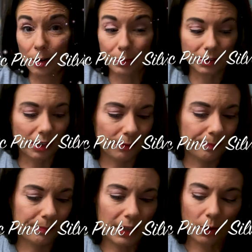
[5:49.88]
down below.
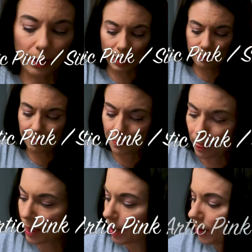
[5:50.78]
Okay,
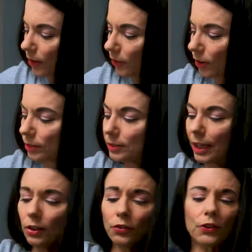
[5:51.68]
so
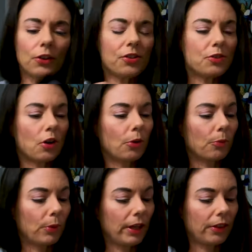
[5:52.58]
let's first start
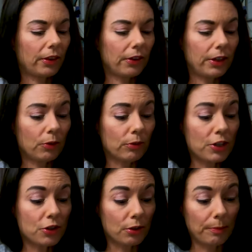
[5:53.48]
with the
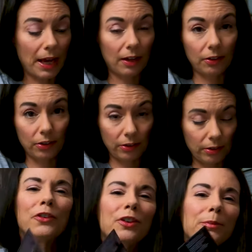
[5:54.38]
original mask.
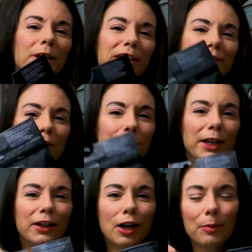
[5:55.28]
Somebody left
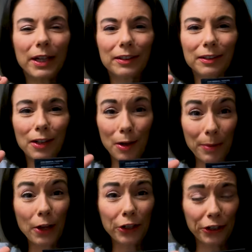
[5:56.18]
me a comment
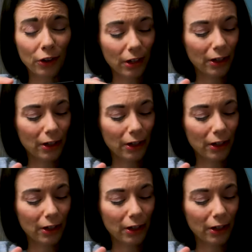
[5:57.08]
about a year